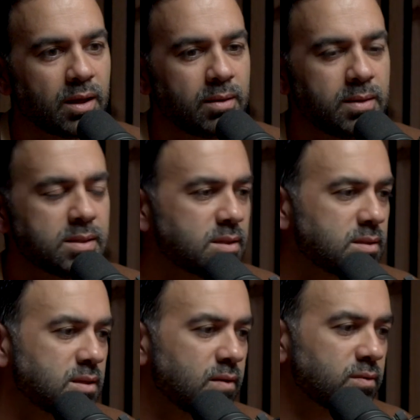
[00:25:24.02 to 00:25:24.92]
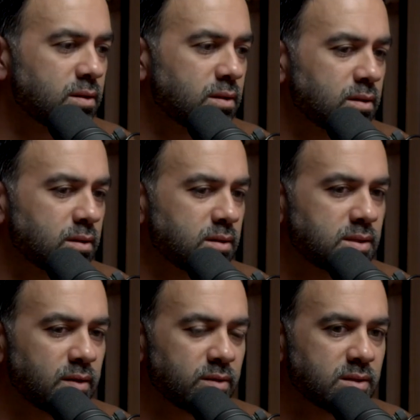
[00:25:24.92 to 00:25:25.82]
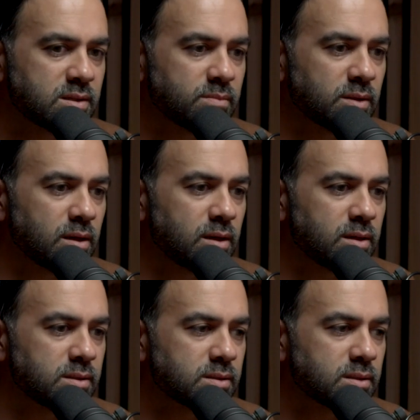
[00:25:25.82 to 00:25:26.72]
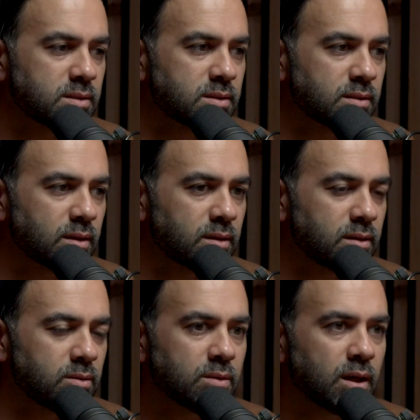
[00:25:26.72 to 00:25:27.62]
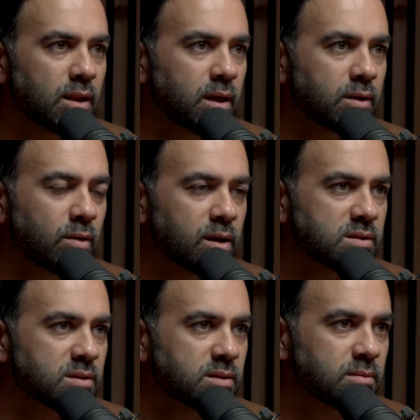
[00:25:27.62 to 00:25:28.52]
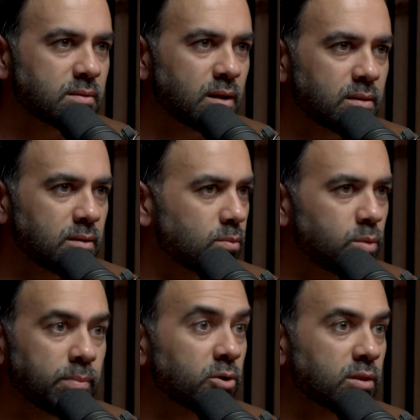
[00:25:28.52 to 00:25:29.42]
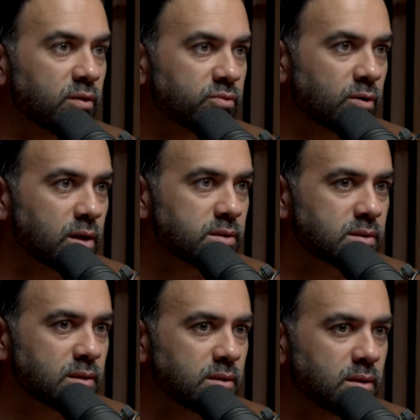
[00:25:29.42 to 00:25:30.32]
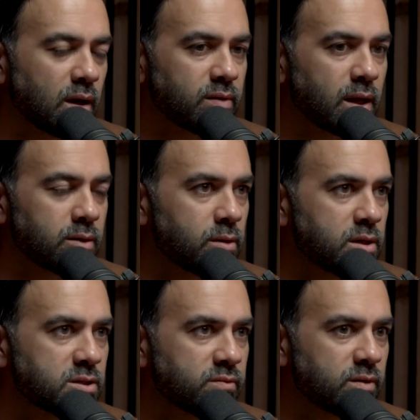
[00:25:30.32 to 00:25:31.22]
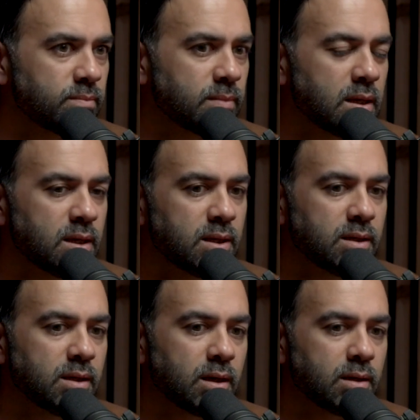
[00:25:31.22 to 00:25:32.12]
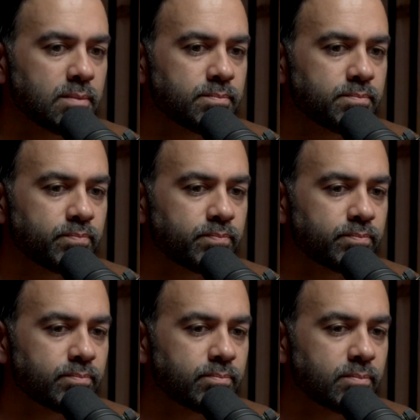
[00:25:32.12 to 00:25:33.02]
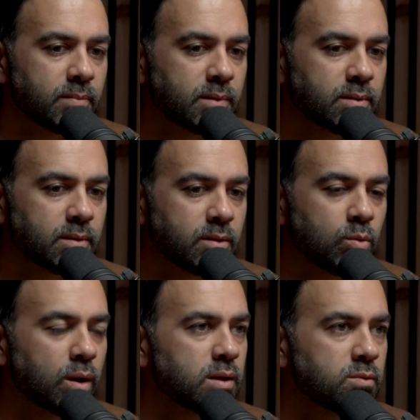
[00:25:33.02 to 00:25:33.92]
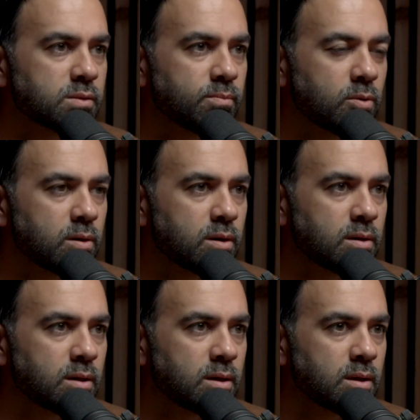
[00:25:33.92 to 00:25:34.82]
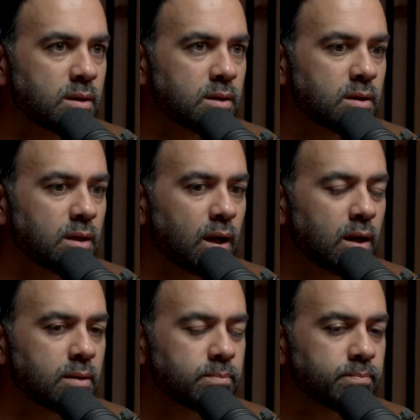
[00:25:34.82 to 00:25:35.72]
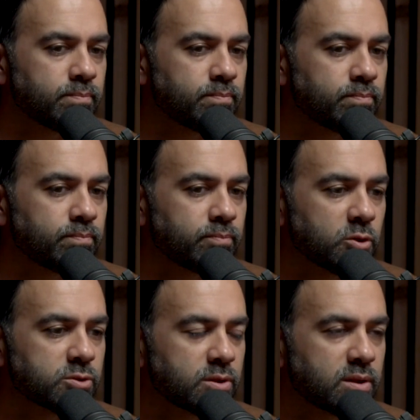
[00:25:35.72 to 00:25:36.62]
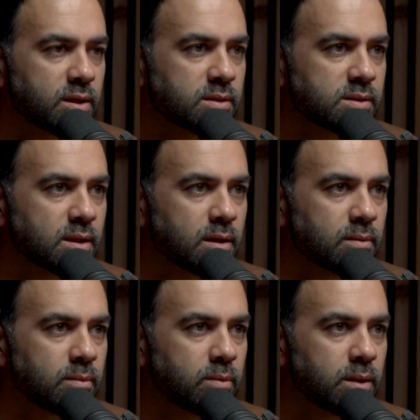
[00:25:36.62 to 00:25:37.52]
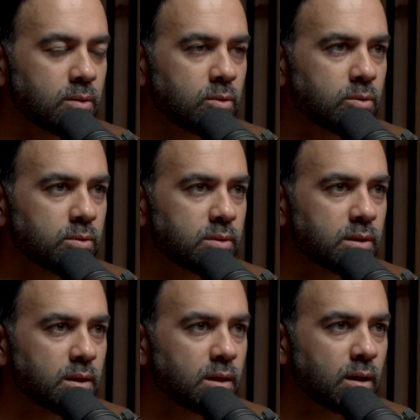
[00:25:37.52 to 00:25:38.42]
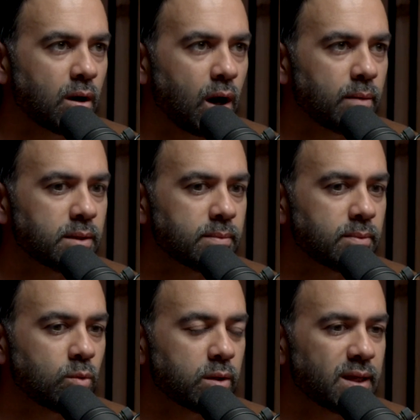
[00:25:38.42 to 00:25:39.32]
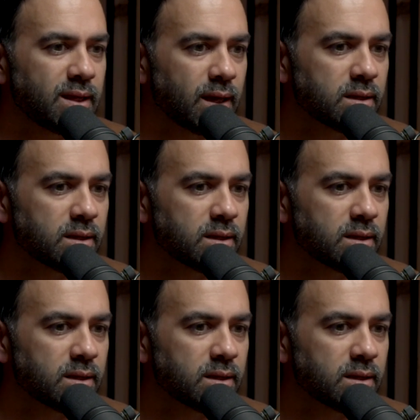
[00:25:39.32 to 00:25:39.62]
It's it's never the it's never the similarities. It's like you and I like Christ, right? You, we both love Christ, mm-hmm. have an adoration for Him. Um, the way he was born. Um, those are things that we hold common, but where they get